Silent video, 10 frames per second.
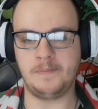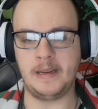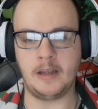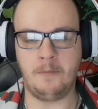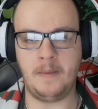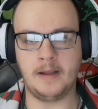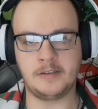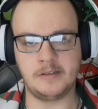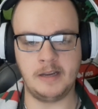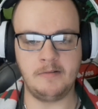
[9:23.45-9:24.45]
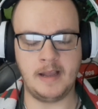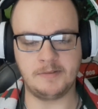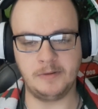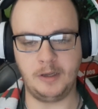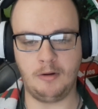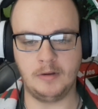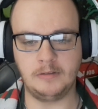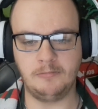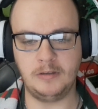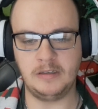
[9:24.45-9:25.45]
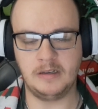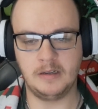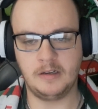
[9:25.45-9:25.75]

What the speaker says: pick up our steam as we go on to win.